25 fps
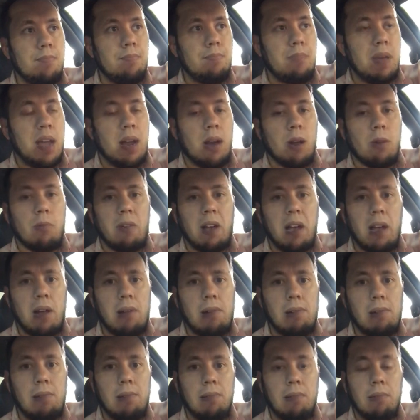pair
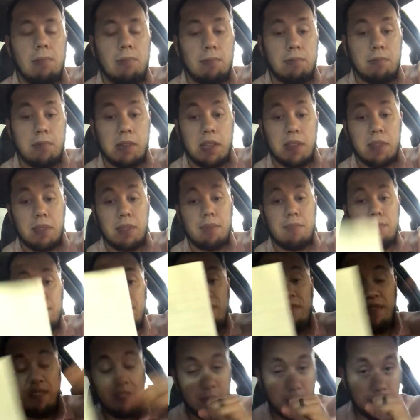well with
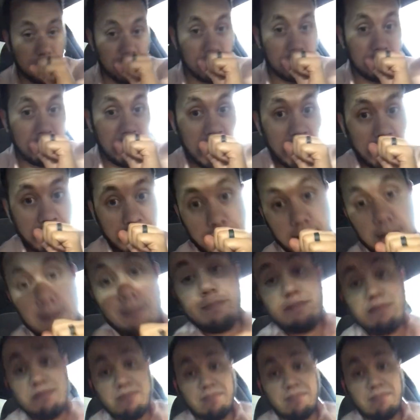Baker.